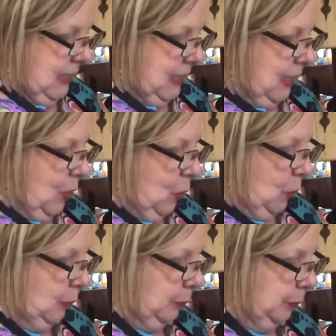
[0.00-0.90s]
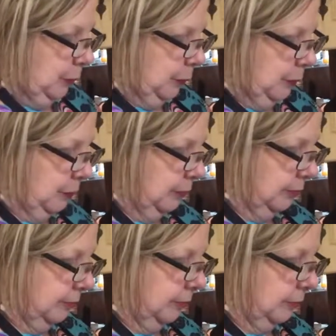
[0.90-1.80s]
So,
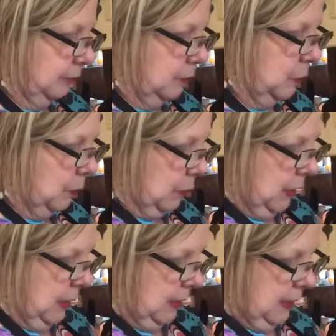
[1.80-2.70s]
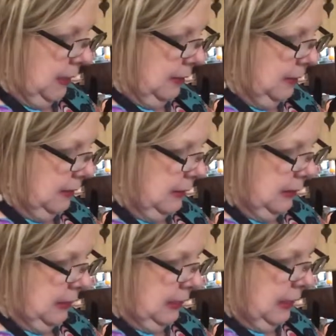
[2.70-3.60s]

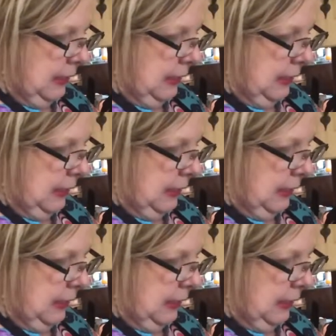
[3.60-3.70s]
okay.